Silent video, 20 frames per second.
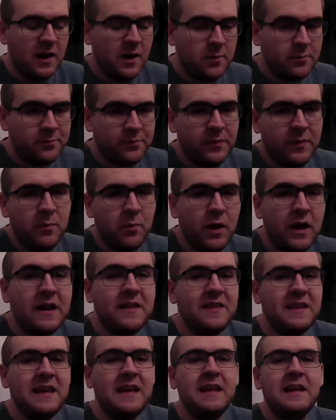But at the end,
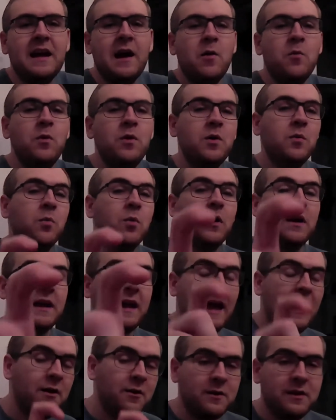I will bring out
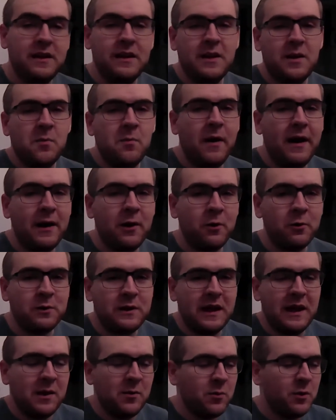my old
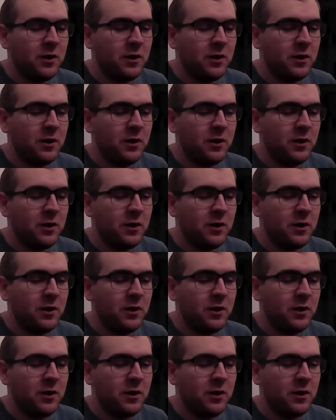camera